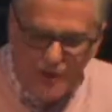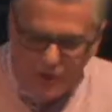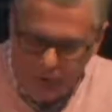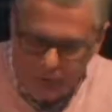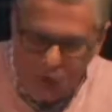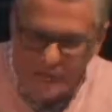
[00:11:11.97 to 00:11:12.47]

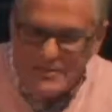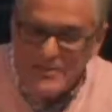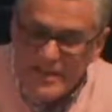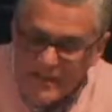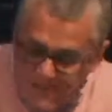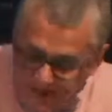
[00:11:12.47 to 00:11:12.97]
the Romans
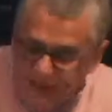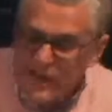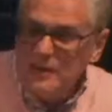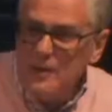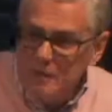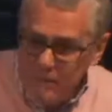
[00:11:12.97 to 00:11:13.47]

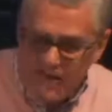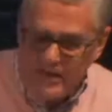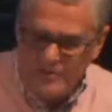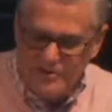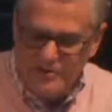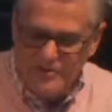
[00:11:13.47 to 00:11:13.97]
10
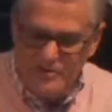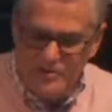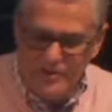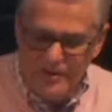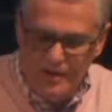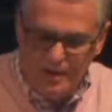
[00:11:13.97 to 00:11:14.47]
passage.
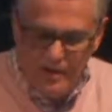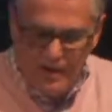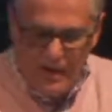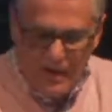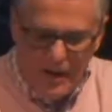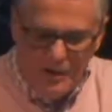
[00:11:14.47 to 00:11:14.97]

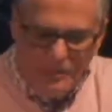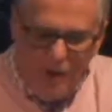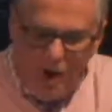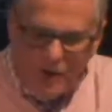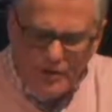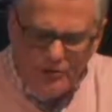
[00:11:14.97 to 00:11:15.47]
And, and
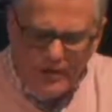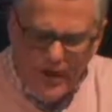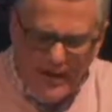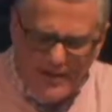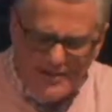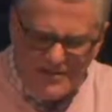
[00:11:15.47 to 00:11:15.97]
Paul
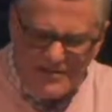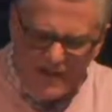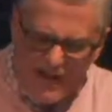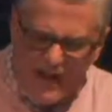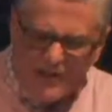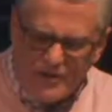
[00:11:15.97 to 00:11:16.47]
defines the
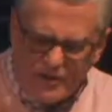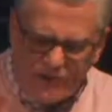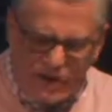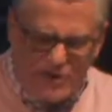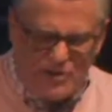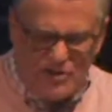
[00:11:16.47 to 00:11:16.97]
kind of
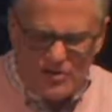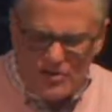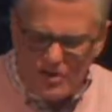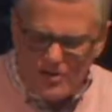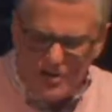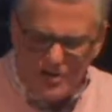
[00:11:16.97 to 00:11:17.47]

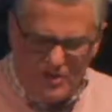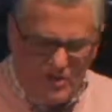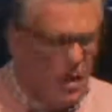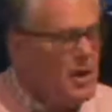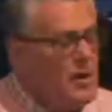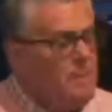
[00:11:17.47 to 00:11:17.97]
righteousness that is
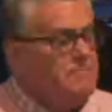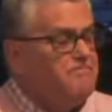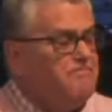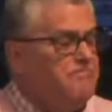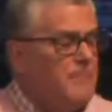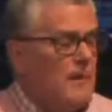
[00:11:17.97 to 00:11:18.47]

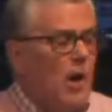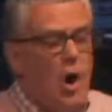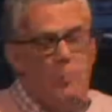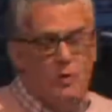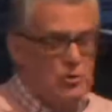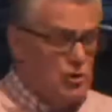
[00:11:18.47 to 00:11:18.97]

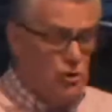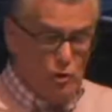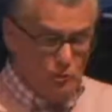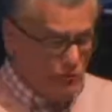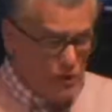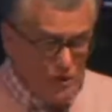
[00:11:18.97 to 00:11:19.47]
almost
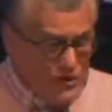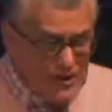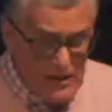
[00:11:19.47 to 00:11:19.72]
universally